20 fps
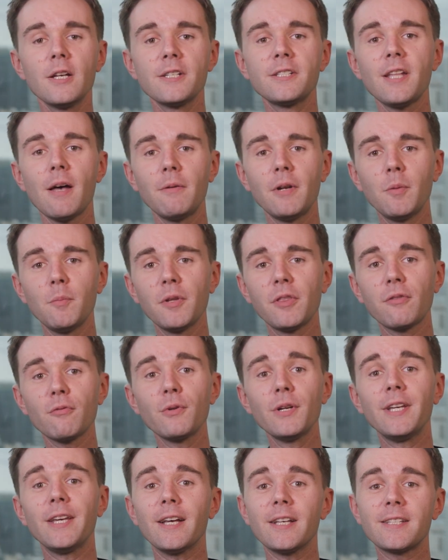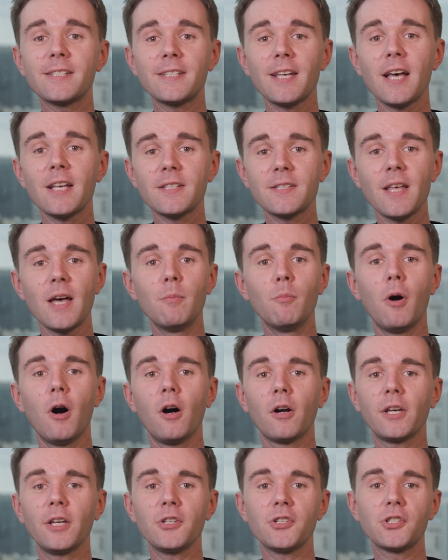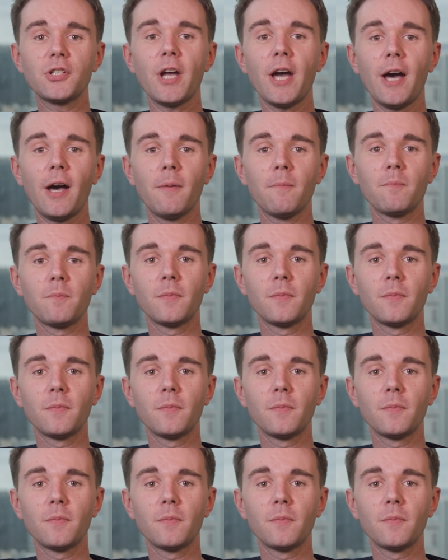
Step number 3, assess their market share.